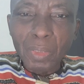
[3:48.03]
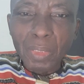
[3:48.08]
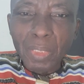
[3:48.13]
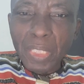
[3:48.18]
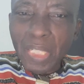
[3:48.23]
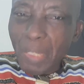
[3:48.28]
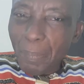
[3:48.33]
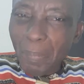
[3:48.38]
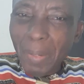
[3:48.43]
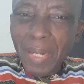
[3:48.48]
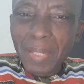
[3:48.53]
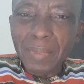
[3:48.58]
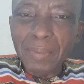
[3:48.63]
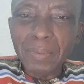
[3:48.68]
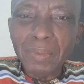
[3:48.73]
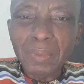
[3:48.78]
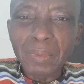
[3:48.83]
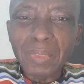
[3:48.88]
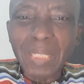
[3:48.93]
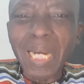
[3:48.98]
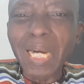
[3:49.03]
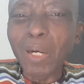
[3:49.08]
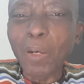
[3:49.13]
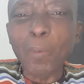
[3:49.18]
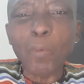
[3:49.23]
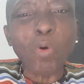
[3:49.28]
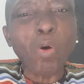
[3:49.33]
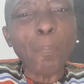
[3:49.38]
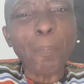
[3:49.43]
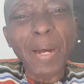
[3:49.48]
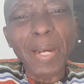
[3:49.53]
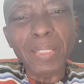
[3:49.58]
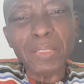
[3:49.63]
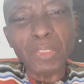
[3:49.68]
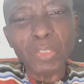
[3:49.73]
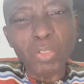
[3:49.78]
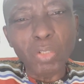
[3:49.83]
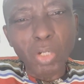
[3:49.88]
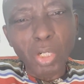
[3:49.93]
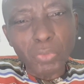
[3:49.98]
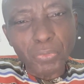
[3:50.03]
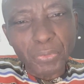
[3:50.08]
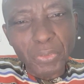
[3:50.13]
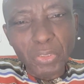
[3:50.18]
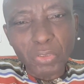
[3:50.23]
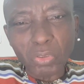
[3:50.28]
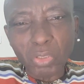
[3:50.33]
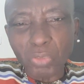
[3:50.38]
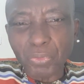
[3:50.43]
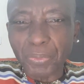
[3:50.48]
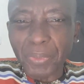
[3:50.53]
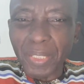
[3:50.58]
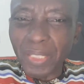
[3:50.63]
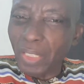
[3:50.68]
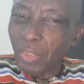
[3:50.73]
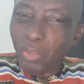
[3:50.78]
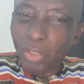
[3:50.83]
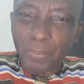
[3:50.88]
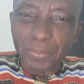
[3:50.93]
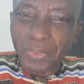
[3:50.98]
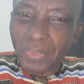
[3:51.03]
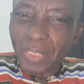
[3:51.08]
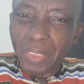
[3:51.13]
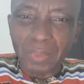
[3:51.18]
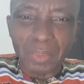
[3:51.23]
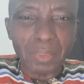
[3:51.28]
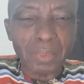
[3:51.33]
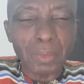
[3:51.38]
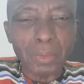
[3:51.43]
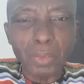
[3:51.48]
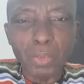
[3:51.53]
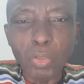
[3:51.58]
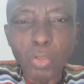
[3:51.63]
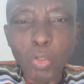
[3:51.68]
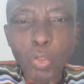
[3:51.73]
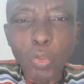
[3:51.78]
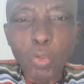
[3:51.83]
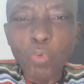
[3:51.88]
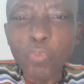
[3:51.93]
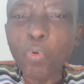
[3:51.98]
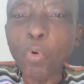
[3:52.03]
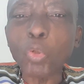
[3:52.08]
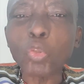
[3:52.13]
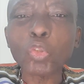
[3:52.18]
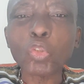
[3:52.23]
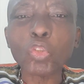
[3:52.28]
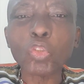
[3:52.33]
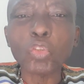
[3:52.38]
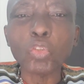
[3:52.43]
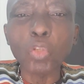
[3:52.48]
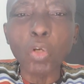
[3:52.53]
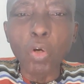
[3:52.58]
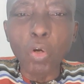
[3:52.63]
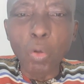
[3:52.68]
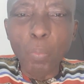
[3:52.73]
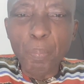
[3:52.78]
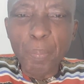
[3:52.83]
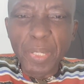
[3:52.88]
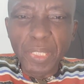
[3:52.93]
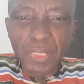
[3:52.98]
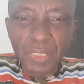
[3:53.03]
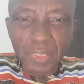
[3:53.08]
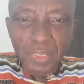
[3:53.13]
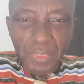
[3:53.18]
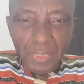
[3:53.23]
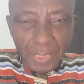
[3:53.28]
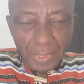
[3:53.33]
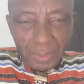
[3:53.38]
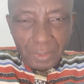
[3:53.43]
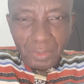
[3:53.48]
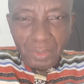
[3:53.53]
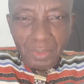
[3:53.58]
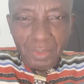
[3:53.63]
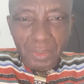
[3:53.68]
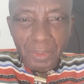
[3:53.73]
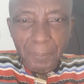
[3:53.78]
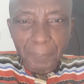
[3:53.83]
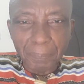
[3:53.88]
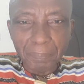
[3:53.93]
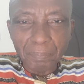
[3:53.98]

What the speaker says: A man that has occupied the office of a head of state for so many years